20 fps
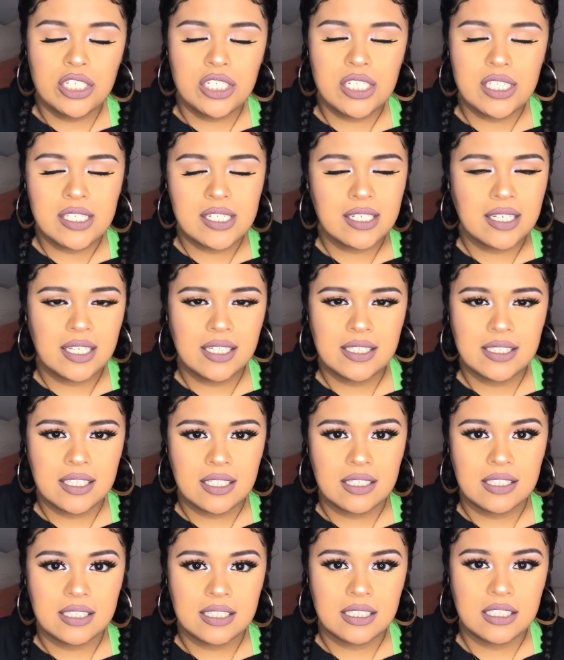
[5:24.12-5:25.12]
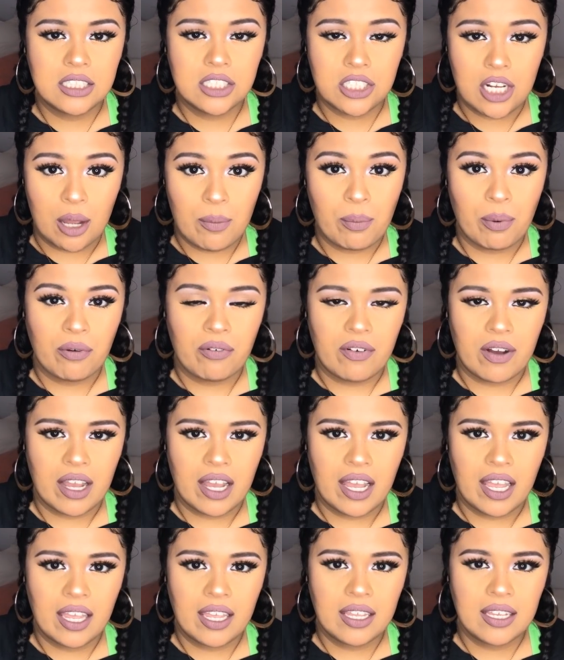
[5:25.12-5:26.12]
just sticking to the
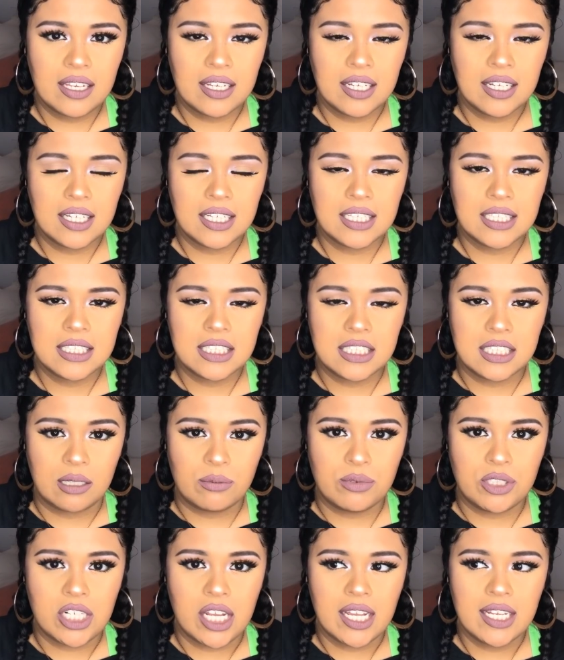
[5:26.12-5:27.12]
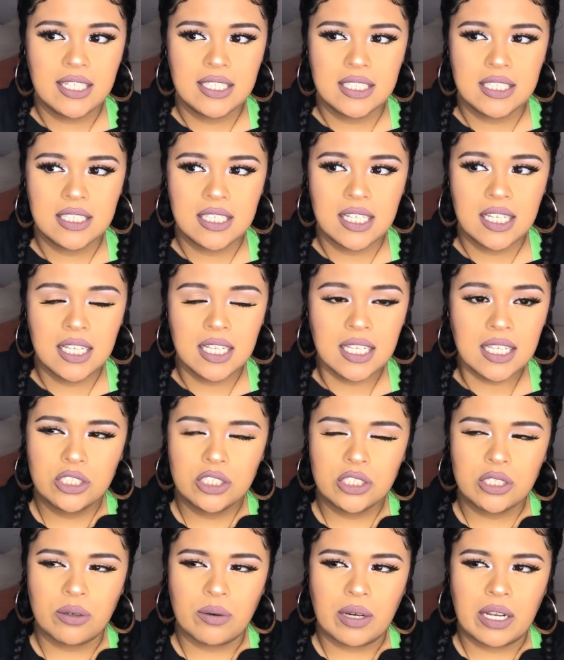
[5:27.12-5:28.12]
Shopify subject.
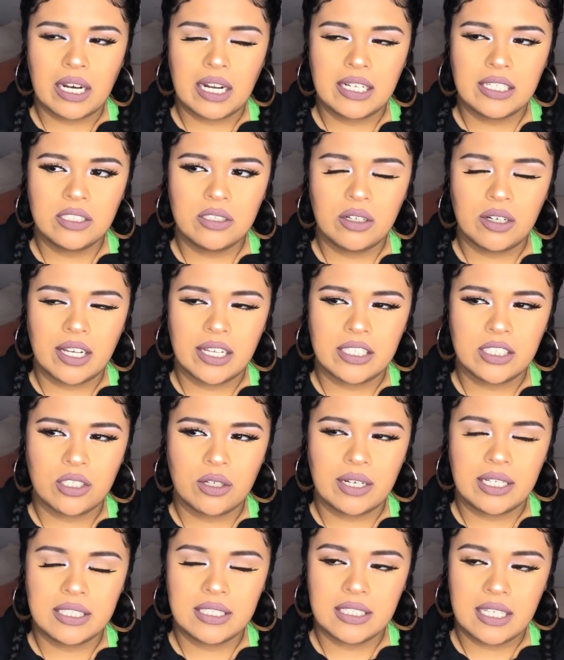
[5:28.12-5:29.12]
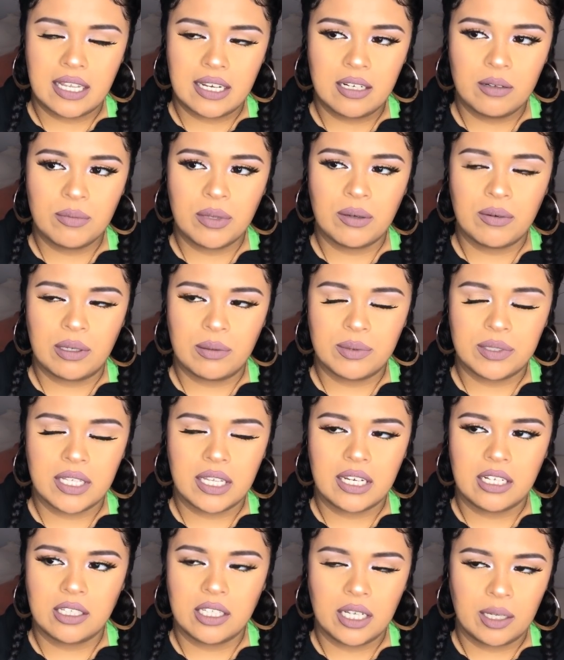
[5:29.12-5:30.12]
So what did I do? Okay, so I set up my
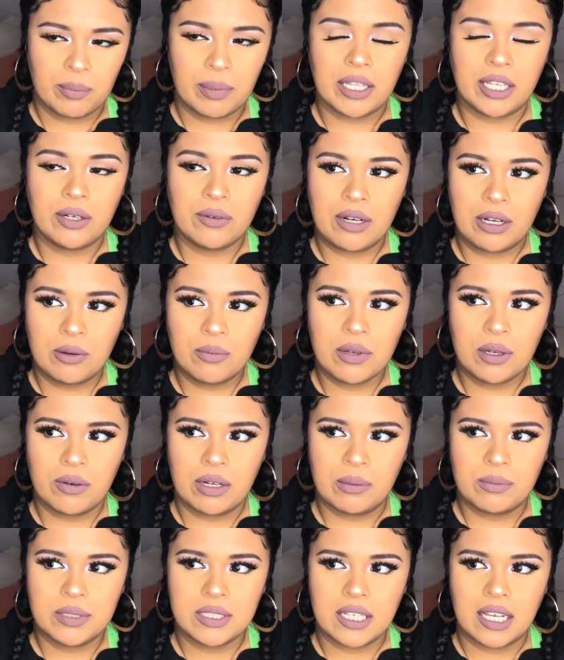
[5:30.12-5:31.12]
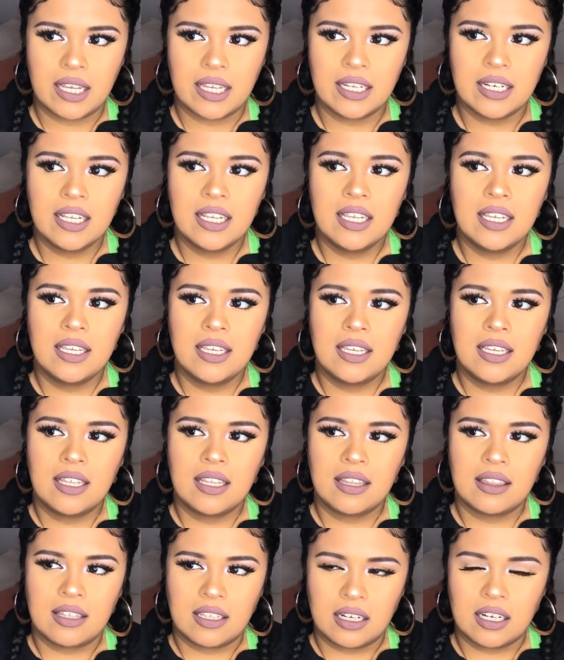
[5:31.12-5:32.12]
website. I played around with my website.
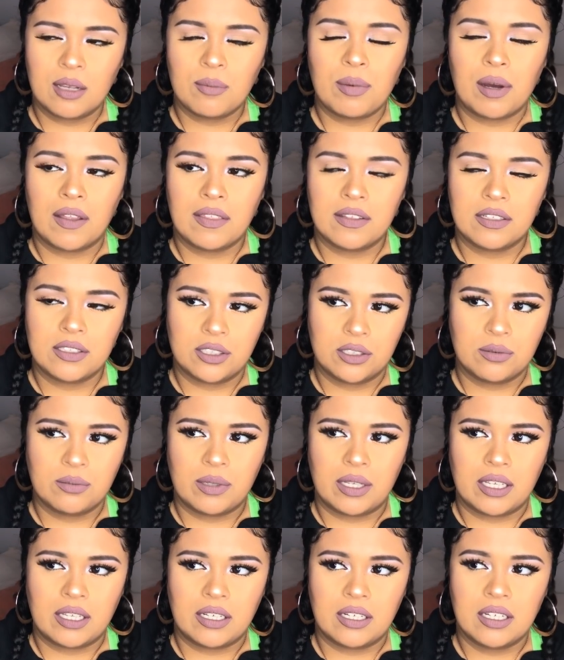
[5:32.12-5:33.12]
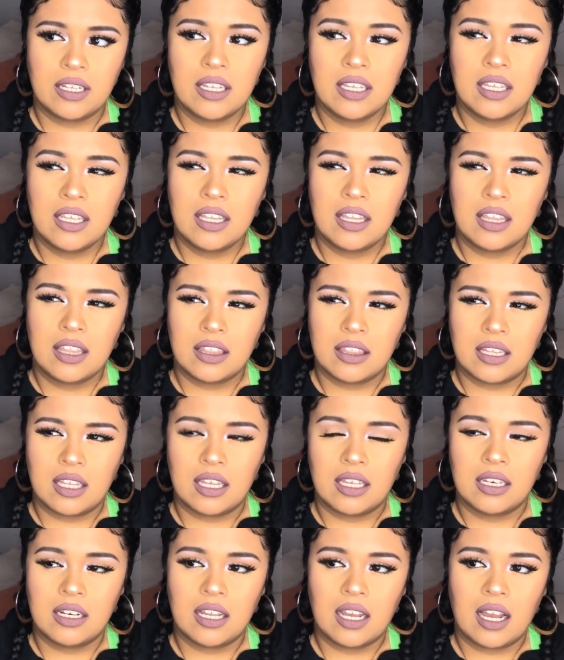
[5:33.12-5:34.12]
Then I bought the domain.
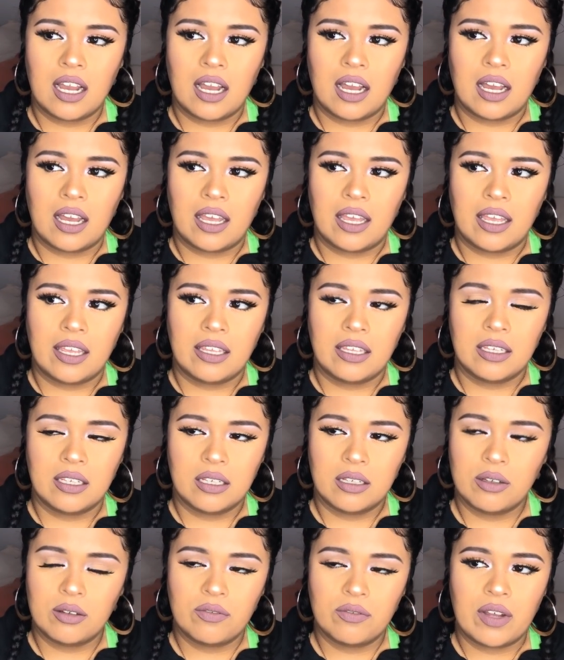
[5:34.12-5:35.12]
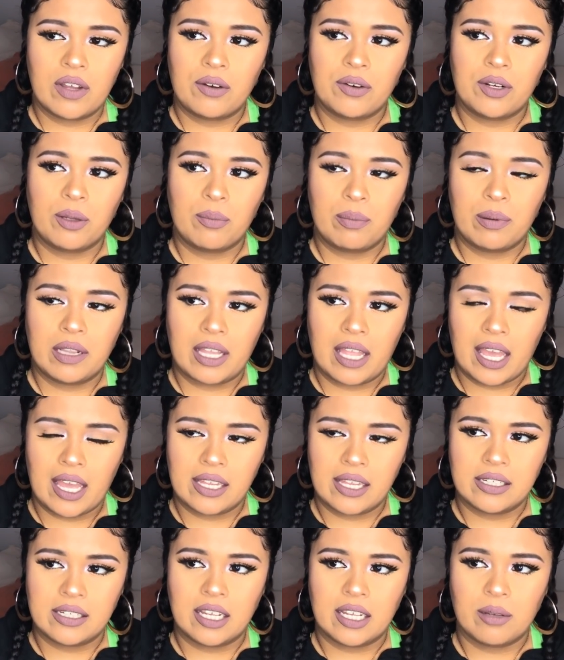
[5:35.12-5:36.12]
Then I found a
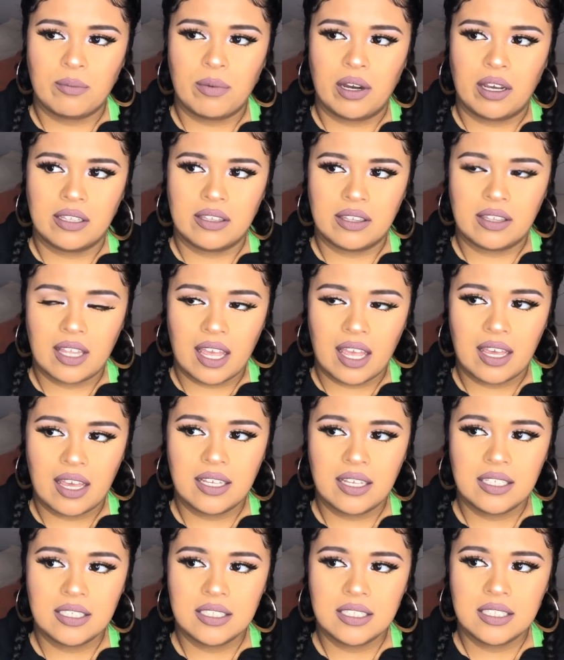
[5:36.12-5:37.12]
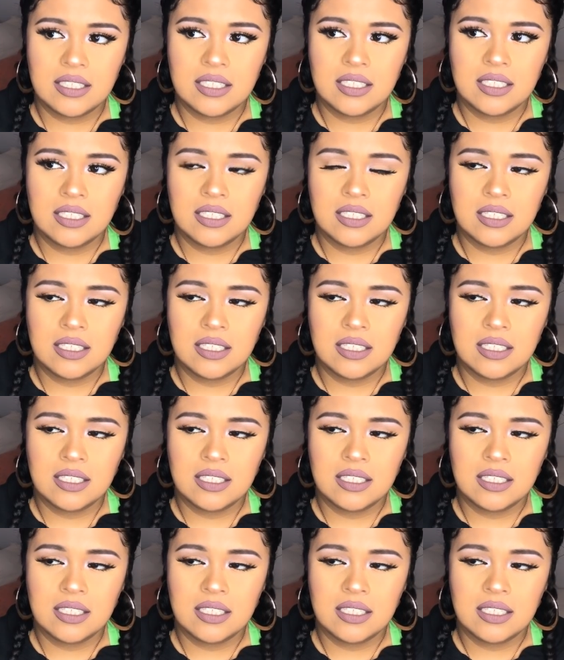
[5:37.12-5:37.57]
plan and I bought that.